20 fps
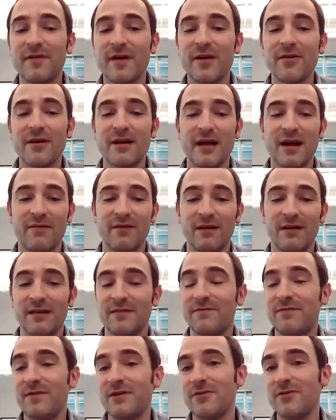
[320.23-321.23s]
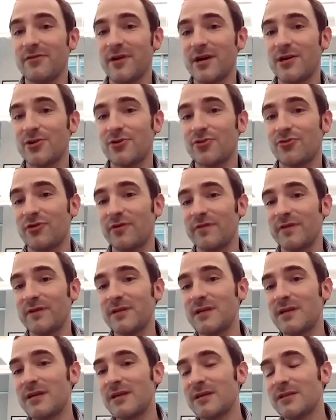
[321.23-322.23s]
very heavily configuration
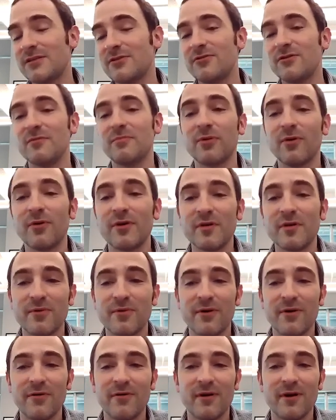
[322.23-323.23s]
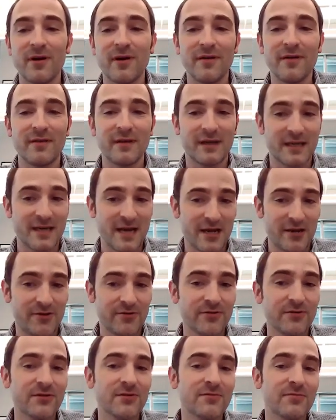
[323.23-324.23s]
driven. So you deploy the
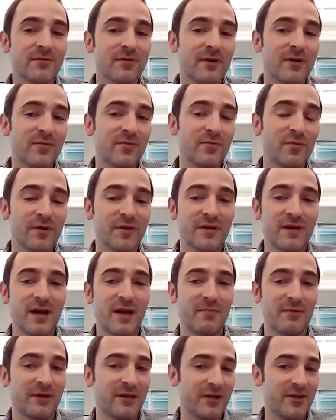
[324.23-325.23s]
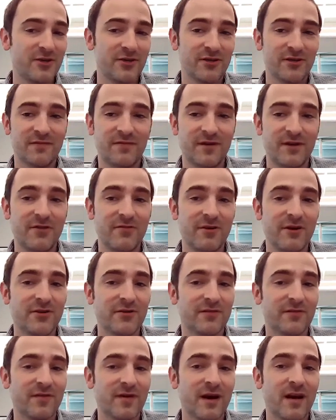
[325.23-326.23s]
connectors, and with an application
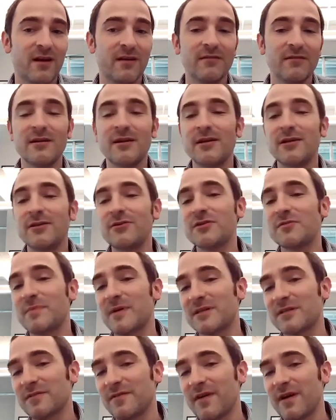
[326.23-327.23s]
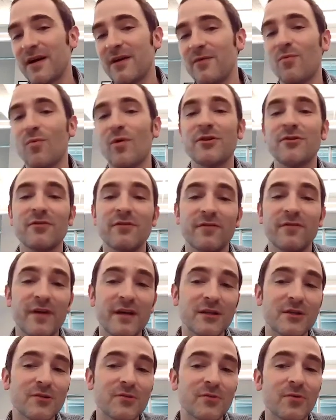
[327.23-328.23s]
configuration file, you specify what your
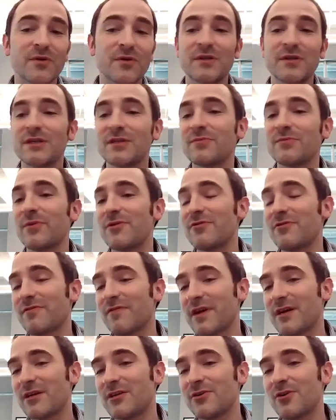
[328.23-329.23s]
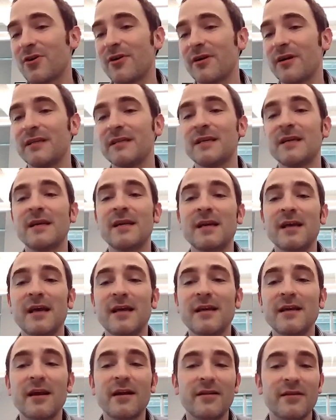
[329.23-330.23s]
event source is, what your event target,
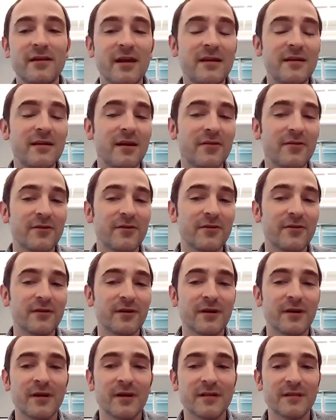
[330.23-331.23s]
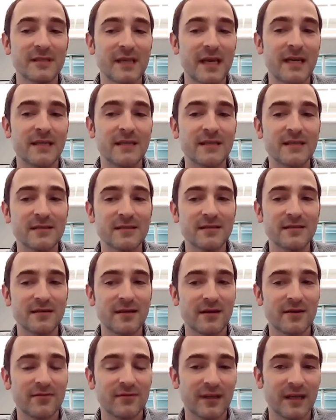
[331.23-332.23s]
and then any other settings
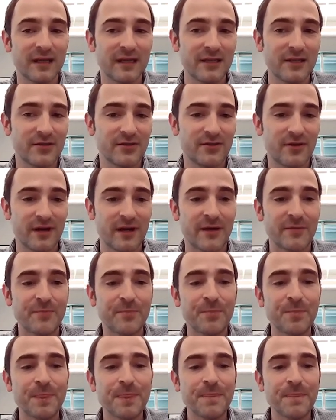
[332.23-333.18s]
that are related to that.